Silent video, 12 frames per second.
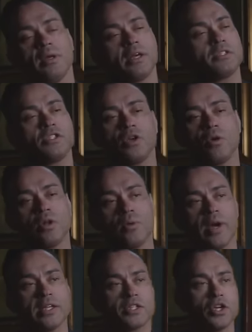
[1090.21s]
That's the only
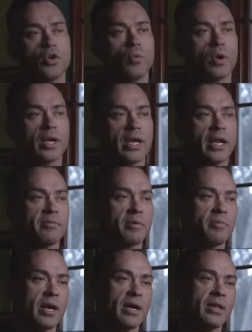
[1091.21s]
way it's going to work in
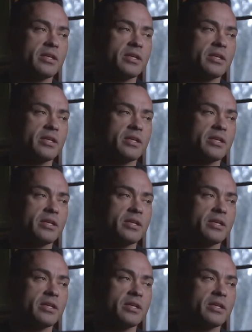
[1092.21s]
MMA.